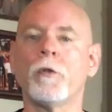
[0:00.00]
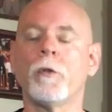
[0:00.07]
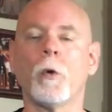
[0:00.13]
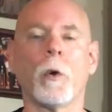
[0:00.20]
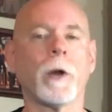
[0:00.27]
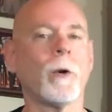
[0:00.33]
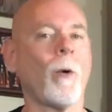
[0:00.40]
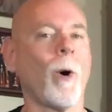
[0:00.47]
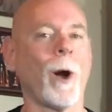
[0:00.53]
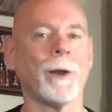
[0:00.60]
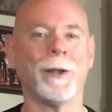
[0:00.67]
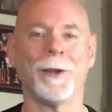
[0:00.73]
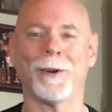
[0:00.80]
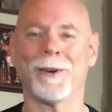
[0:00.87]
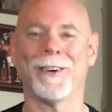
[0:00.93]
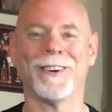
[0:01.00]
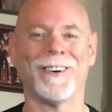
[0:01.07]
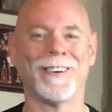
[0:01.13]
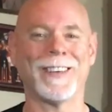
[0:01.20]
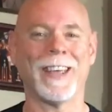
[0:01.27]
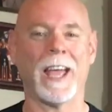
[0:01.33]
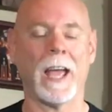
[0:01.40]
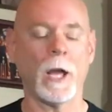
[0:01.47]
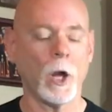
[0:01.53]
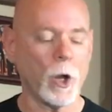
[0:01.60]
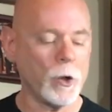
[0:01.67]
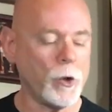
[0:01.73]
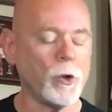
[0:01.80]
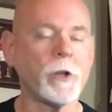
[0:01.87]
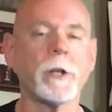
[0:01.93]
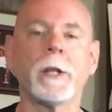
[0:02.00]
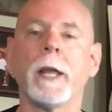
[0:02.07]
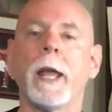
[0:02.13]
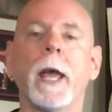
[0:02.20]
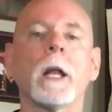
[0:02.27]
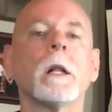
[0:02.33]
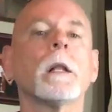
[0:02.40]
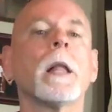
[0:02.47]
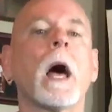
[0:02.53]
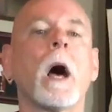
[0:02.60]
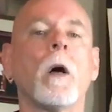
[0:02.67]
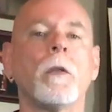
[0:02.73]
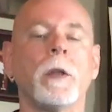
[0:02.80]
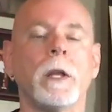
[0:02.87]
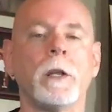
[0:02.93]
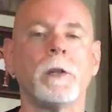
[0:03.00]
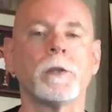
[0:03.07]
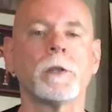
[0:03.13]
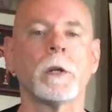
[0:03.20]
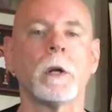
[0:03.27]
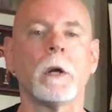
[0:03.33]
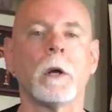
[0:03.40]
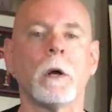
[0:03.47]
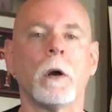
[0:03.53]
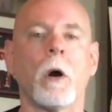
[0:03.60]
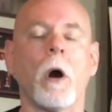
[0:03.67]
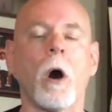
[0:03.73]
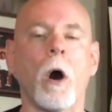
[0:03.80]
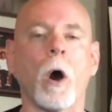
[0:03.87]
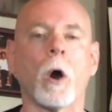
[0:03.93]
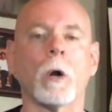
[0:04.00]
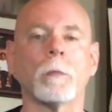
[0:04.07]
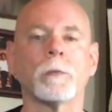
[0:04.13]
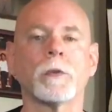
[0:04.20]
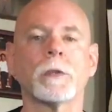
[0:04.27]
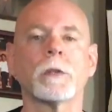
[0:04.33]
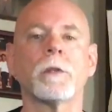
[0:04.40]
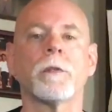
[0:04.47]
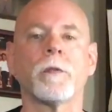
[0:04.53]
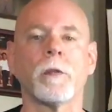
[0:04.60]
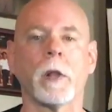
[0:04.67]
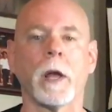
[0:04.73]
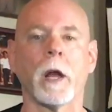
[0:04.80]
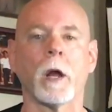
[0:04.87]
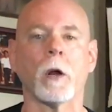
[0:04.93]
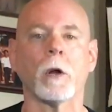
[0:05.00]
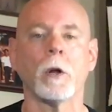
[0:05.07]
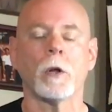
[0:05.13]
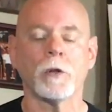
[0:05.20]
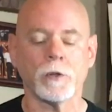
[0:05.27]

use Noi Quan here, okay? You can't allow these arms to flare.